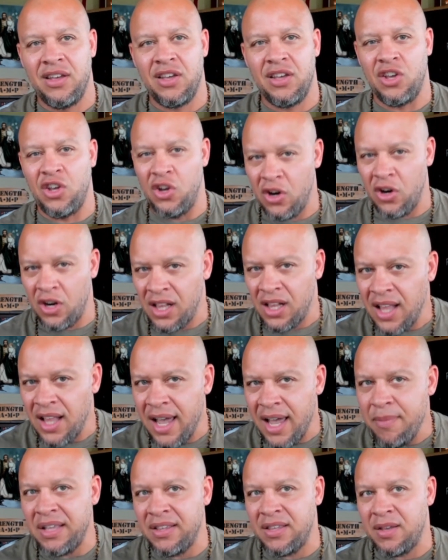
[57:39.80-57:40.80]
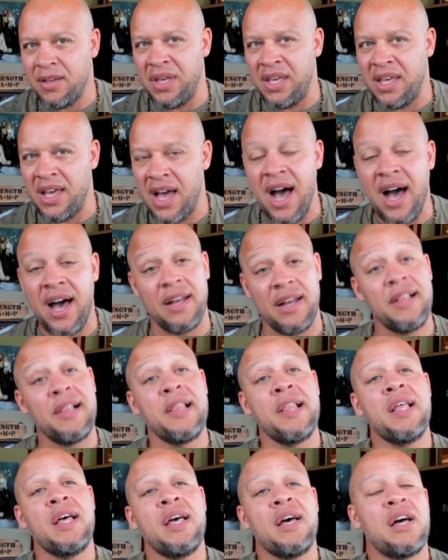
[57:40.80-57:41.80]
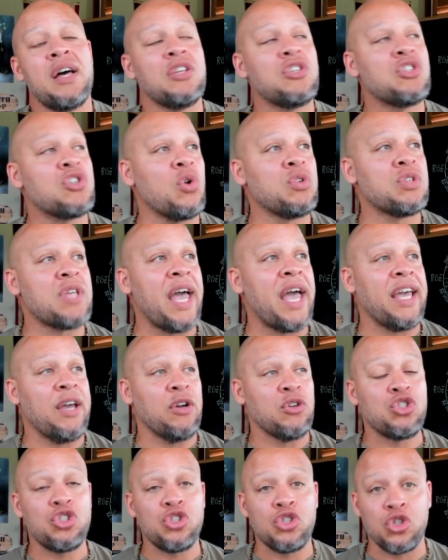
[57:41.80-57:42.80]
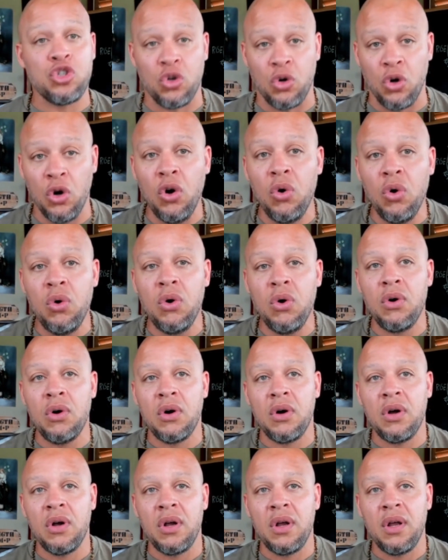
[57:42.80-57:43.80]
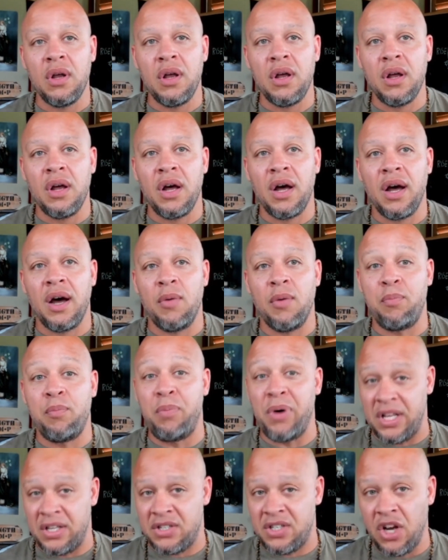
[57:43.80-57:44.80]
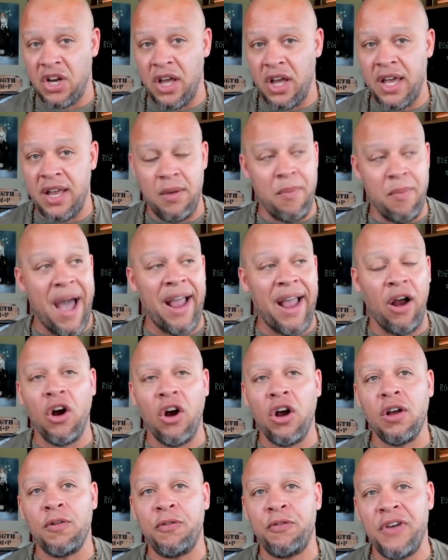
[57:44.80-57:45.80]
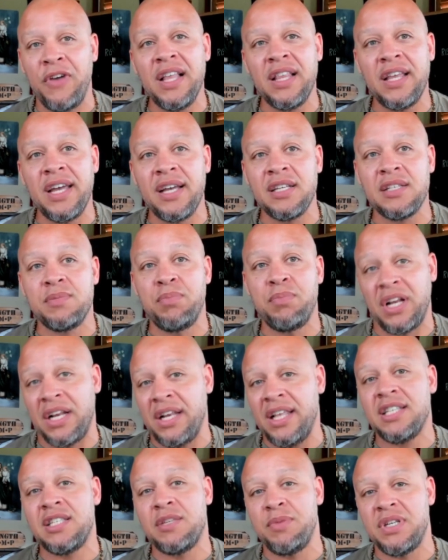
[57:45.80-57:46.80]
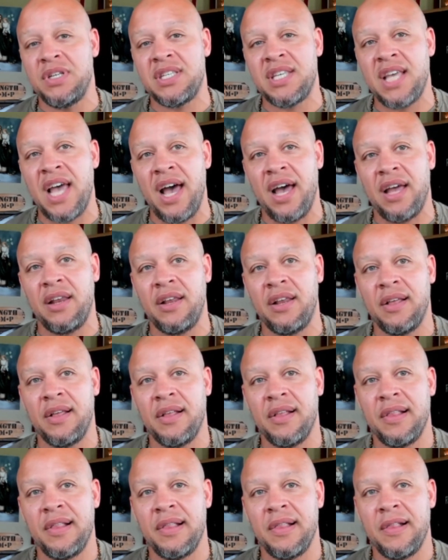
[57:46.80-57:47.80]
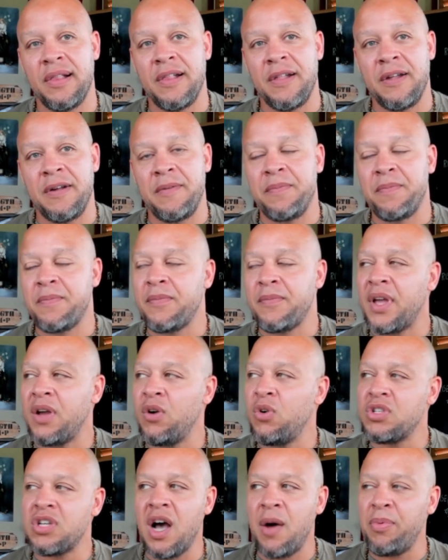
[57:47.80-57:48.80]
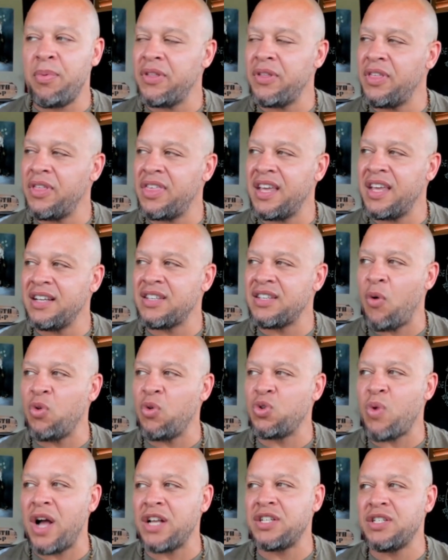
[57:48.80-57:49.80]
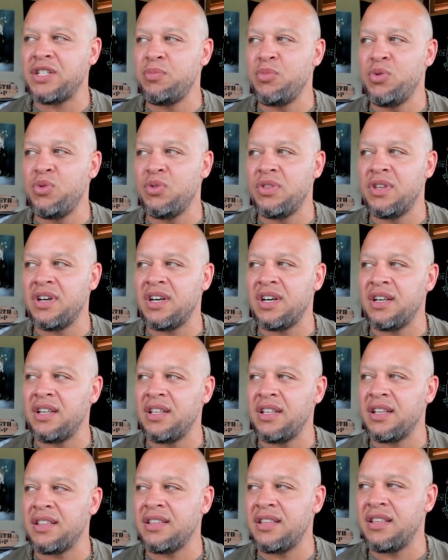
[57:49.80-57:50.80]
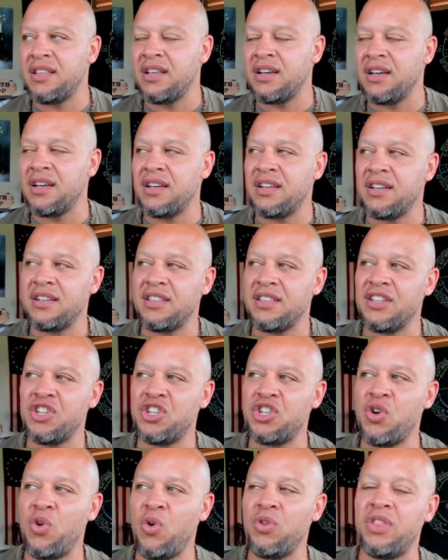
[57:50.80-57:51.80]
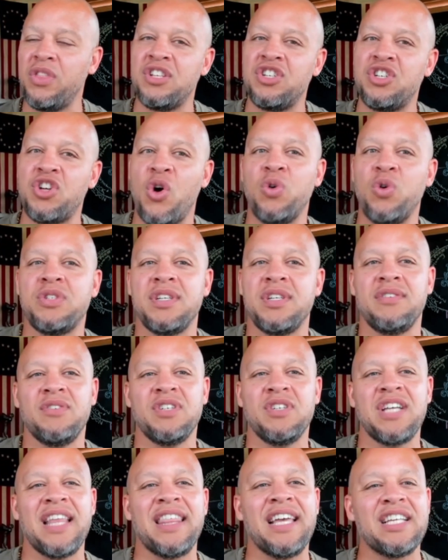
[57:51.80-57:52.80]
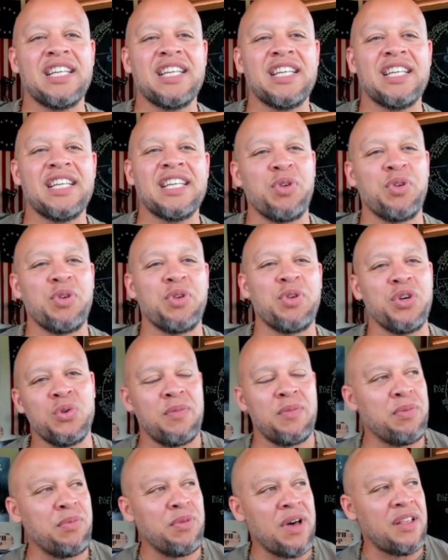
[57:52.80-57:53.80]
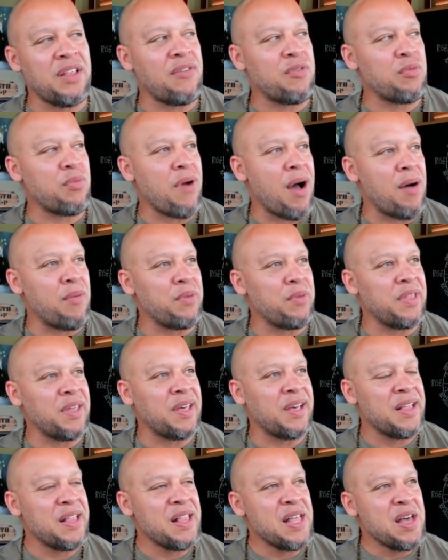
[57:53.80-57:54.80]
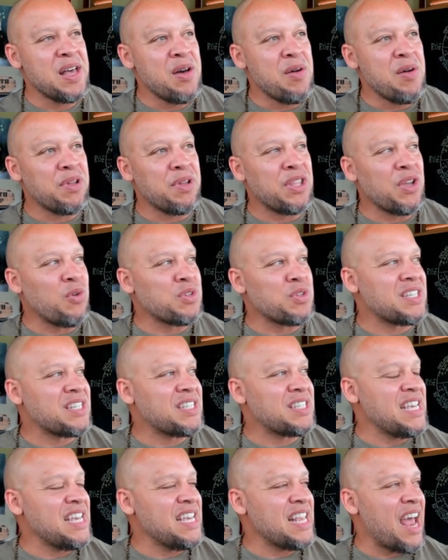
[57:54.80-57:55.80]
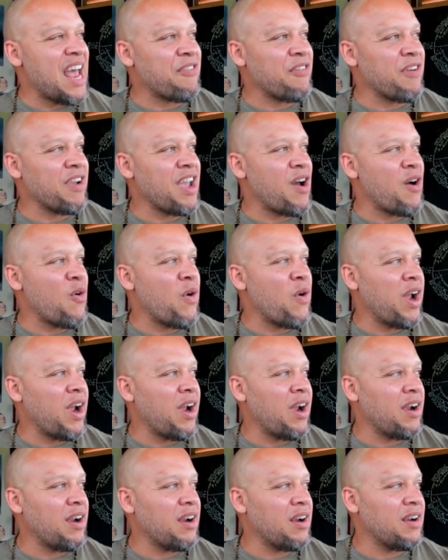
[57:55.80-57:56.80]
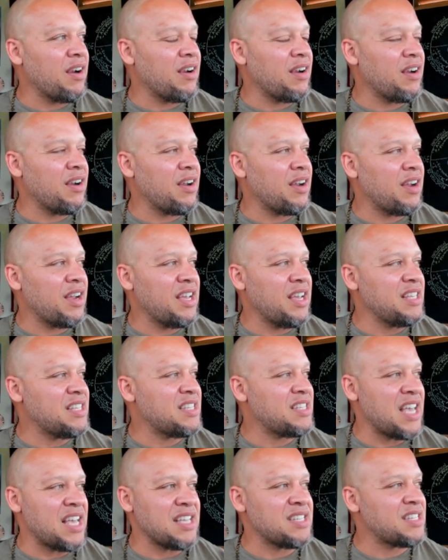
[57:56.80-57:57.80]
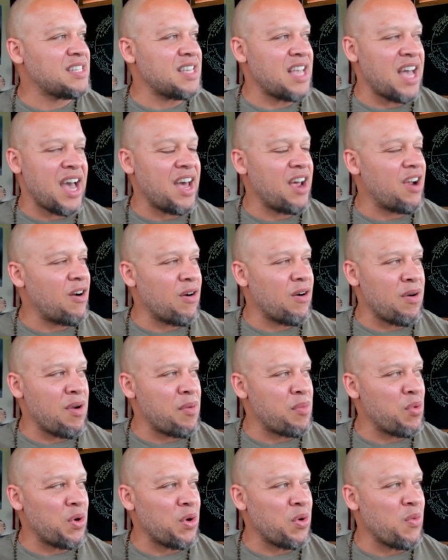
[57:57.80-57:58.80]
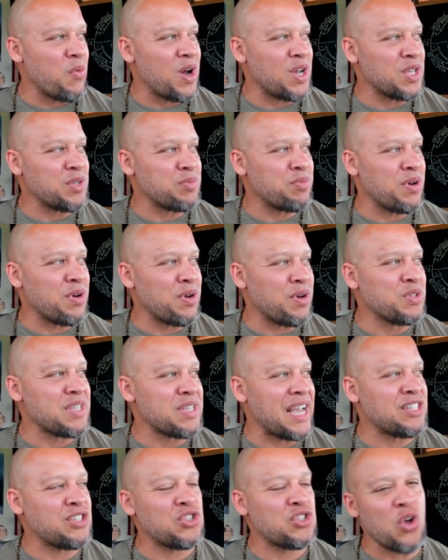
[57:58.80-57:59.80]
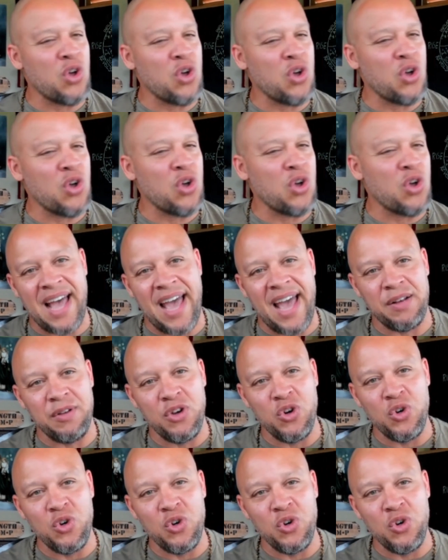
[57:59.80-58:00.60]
you're claiming to be God. And so it's like, it's true, but it's going to, and it might hurt your feelings, but it needs to be said. There was a couple other things. I was watching the the uh, the, the show The Chosen, which I think is pretty cool. Some people have a problem with it, but there was a scene I forget where he says I don't remember what it was, but it was like so based I had